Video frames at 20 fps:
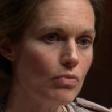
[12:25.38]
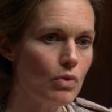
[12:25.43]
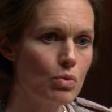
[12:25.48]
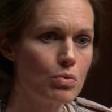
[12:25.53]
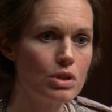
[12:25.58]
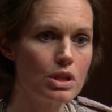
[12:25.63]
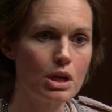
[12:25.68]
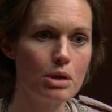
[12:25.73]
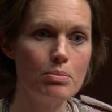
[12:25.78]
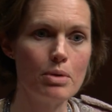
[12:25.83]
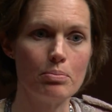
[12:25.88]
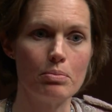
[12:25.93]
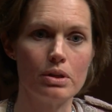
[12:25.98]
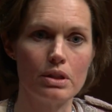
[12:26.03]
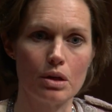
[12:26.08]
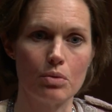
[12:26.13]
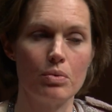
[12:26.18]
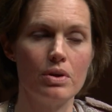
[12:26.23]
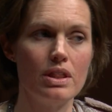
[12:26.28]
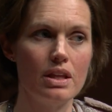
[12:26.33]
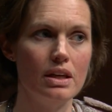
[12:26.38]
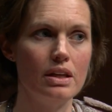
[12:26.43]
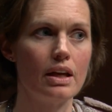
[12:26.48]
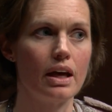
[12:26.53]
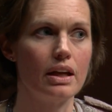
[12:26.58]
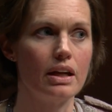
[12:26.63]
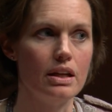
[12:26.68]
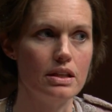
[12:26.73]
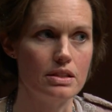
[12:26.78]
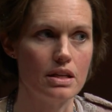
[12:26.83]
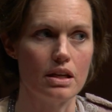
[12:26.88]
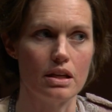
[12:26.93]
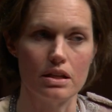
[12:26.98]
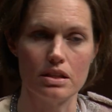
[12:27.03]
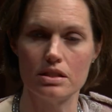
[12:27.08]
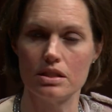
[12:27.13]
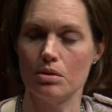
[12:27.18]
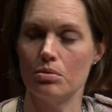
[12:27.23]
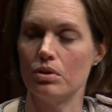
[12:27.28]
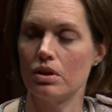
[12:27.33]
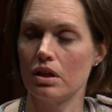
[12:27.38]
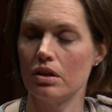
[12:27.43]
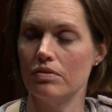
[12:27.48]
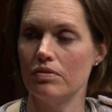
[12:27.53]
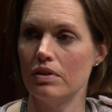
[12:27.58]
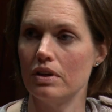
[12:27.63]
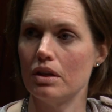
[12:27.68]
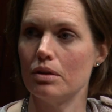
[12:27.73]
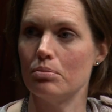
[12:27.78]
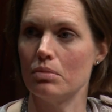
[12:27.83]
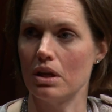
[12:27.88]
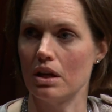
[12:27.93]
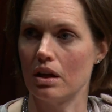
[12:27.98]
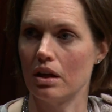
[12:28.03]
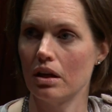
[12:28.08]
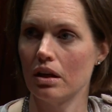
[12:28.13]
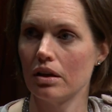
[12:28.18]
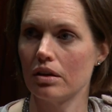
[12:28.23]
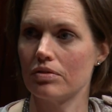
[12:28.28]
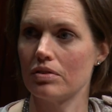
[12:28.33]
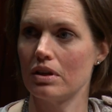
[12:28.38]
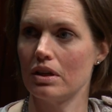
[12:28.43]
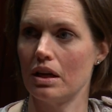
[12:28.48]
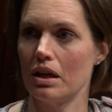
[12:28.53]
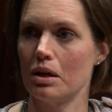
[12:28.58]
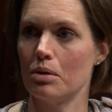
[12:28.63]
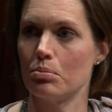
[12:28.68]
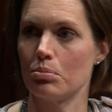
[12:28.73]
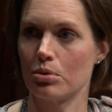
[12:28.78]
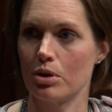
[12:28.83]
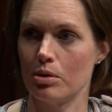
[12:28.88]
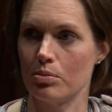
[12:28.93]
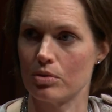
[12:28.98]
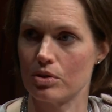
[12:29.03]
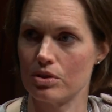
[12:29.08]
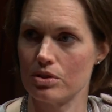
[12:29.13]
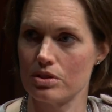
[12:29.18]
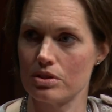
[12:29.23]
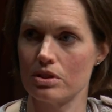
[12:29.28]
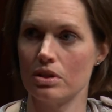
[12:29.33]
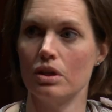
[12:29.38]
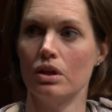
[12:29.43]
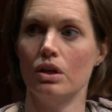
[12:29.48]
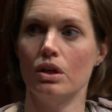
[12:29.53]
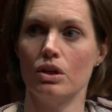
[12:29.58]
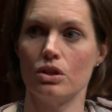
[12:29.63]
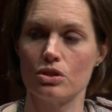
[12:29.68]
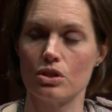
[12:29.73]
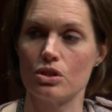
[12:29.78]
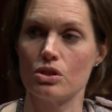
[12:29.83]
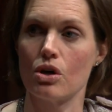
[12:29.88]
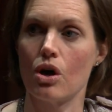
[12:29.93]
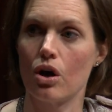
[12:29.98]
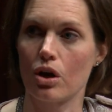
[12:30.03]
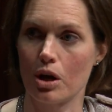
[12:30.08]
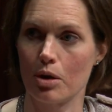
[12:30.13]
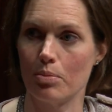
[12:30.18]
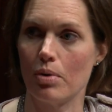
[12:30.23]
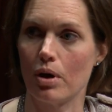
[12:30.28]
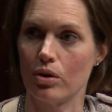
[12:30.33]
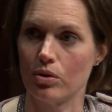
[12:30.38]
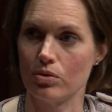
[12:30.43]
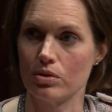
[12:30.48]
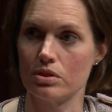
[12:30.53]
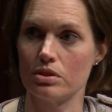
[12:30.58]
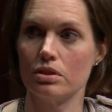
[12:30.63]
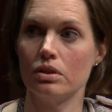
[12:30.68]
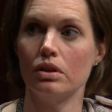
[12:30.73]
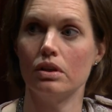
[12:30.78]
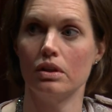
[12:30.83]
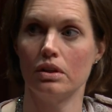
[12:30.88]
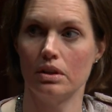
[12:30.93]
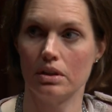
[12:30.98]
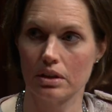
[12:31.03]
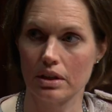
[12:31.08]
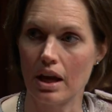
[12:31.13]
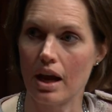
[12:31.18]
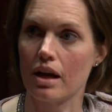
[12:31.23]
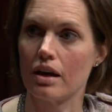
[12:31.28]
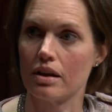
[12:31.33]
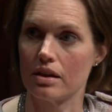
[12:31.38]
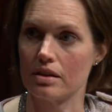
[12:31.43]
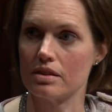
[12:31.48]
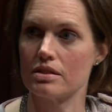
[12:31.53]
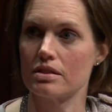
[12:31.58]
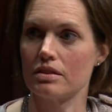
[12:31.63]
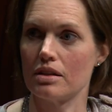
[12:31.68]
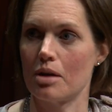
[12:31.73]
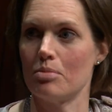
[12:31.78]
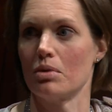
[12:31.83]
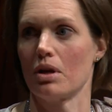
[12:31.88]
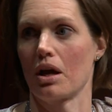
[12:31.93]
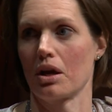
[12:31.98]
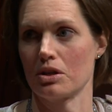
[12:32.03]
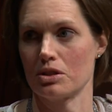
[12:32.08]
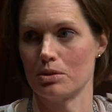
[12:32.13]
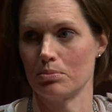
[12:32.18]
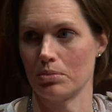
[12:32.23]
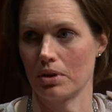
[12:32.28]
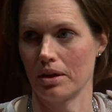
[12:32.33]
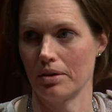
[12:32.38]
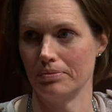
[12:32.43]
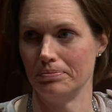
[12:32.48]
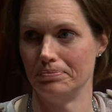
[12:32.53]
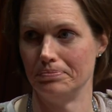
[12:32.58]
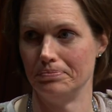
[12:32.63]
with a commitment that within 90 days he would convene a meeting of Canadian premiers to talk about Canada's climate action plan.